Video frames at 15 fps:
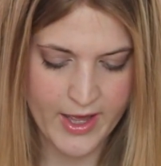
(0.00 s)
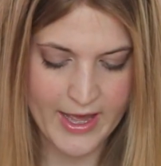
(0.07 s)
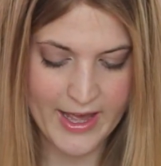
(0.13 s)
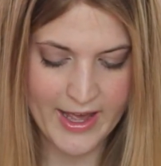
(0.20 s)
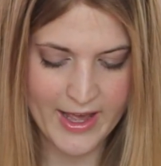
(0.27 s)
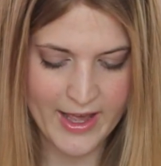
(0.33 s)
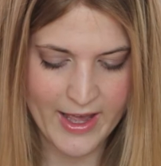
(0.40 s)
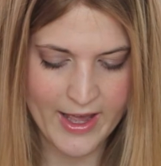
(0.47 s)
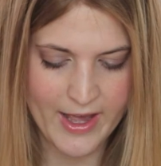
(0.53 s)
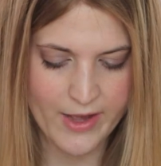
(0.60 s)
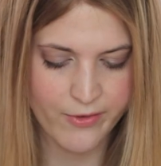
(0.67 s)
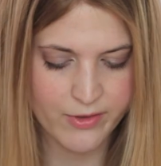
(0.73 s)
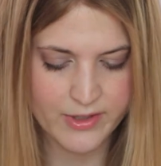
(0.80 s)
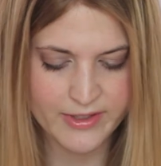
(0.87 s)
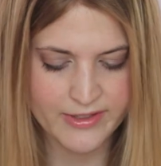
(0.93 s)
a
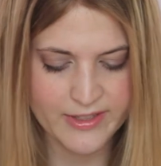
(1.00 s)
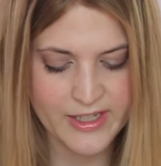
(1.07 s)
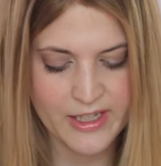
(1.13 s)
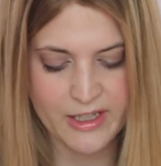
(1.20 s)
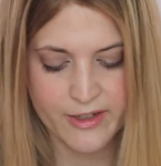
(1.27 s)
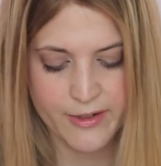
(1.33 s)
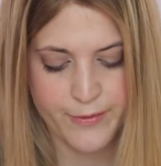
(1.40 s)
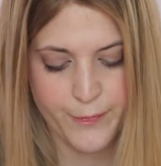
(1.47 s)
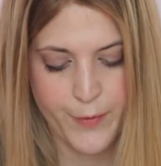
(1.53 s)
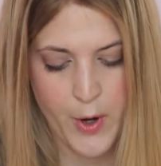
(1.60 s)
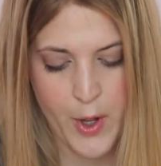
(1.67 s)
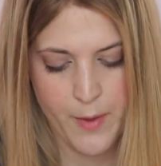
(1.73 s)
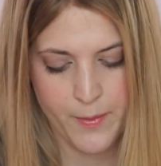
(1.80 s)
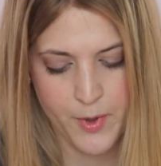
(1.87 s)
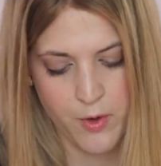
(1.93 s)
receipt
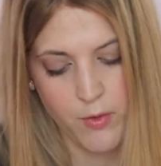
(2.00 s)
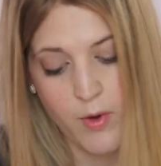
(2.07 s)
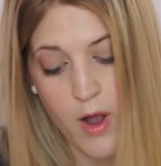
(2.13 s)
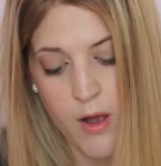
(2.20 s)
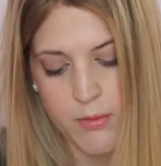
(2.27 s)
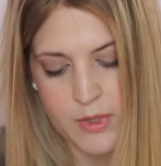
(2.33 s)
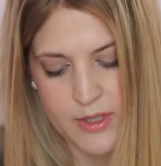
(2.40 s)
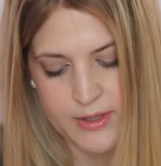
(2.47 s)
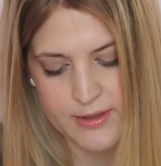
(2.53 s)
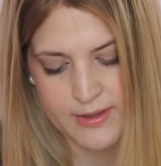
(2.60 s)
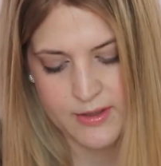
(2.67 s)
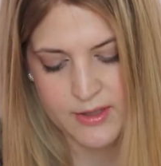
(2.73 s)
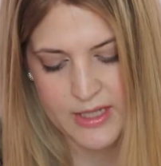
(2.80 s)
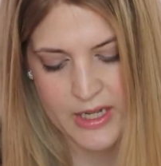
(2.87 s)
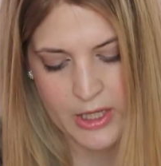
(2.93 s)
from Carrabba's
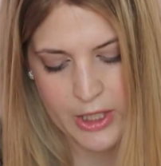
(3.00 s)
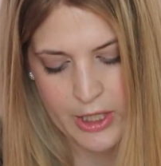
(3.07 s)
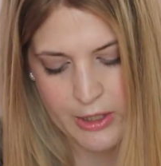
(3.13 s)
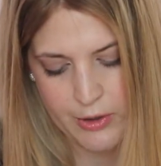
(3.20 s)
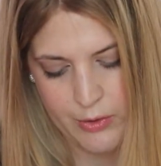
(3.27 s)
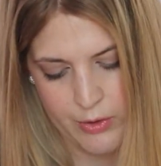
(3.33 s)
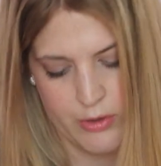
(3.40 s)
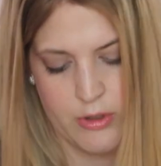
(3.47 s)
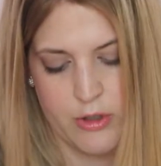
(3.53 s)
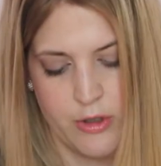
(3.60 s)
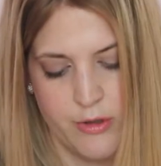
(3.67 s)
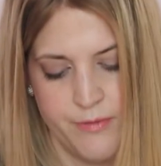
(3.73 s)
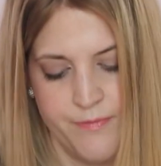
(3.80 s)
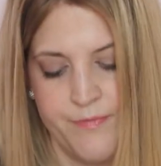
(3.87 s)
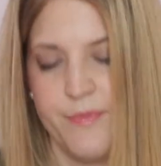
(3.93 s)
Italian
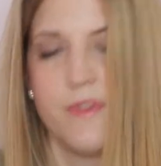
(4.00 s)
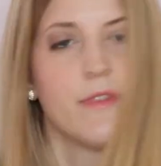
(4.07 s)
Grill.